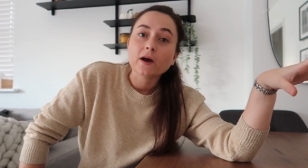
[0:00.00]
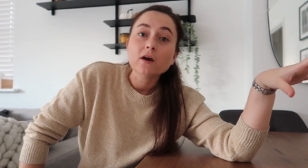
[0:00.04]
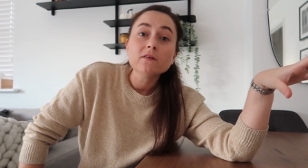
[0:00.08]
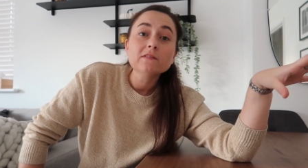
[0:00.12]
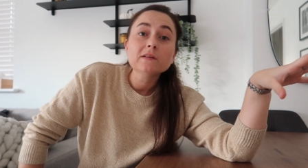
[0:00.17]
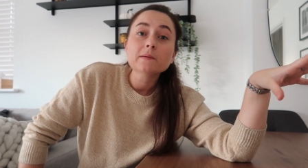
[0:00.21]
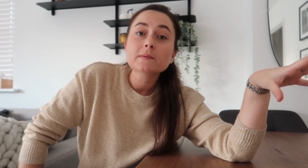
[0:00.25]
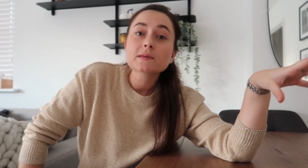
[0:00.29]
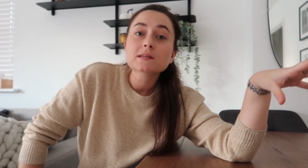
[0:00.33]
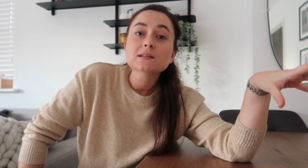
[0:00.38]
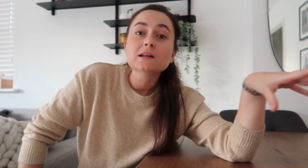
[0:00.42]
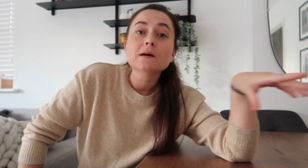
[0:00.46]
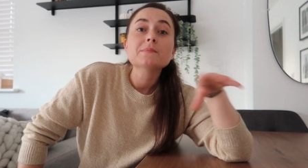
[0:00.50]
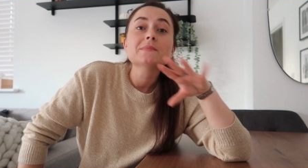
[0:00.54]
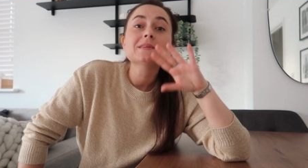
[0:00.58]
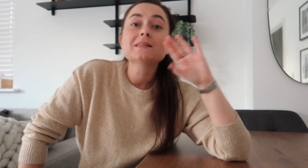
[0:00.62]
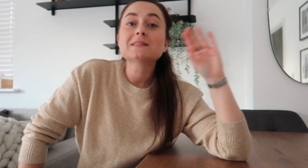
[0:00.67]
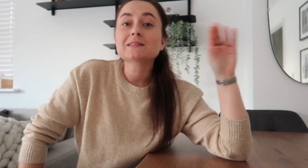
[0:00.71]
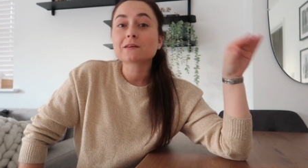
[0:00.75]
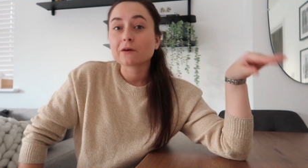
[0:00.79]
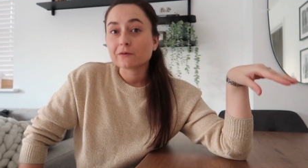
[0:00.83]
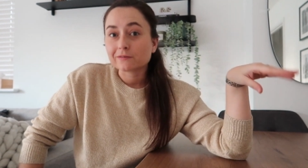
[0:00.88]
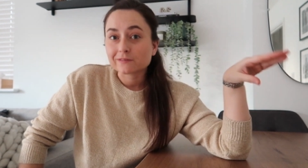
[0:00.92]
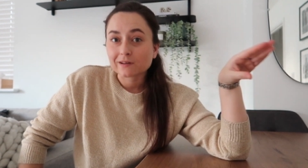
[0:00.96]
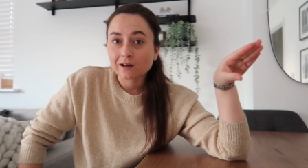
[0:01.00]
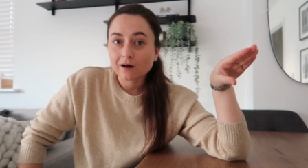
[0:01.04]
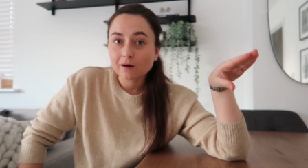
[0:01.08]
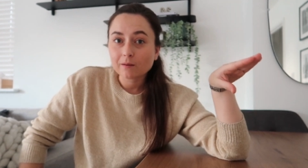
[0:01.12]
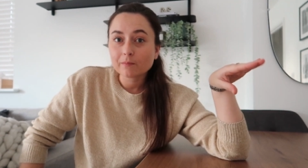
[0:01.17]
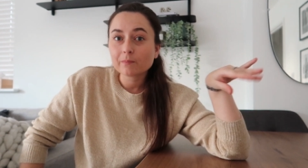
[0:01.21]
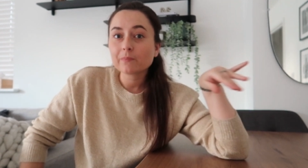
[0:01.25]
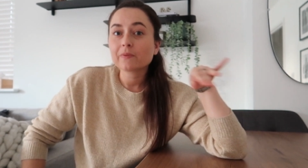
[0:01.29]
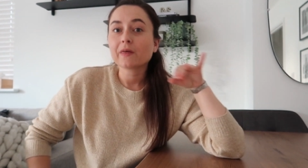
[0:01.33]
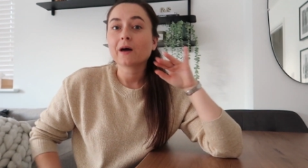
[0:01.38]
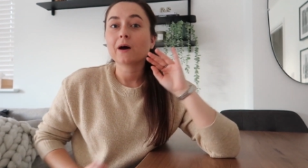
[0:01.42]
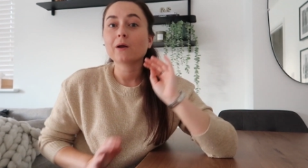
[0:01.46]
hopefully by the time this goes
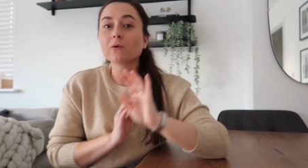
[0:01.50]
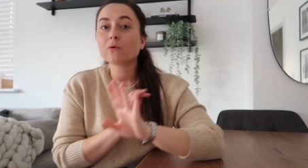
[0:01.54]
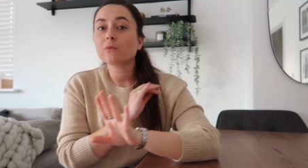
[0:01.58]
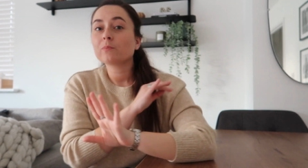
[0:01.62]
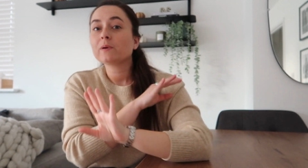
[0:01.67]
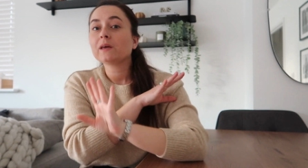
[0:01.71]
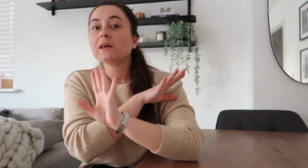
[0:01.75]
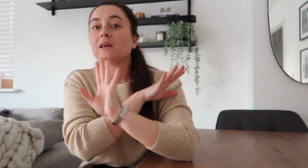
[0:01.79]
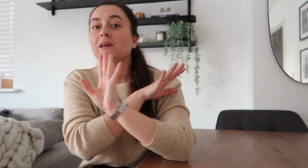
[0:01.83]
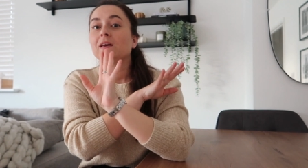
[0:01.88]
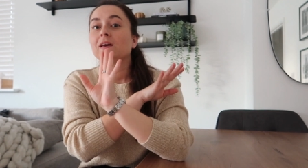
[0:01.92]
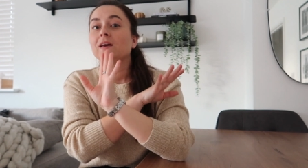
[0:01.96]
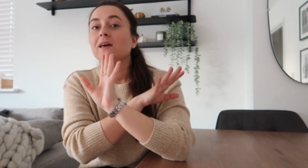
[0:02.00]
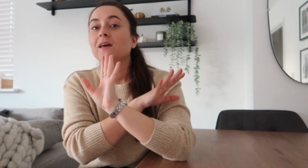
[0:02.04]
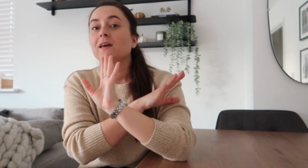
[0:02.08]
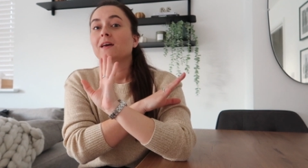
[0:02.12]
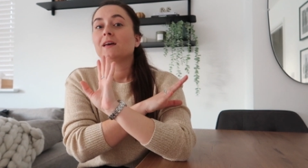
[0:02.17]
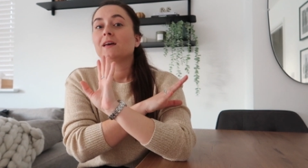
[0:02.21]
up, that'll all be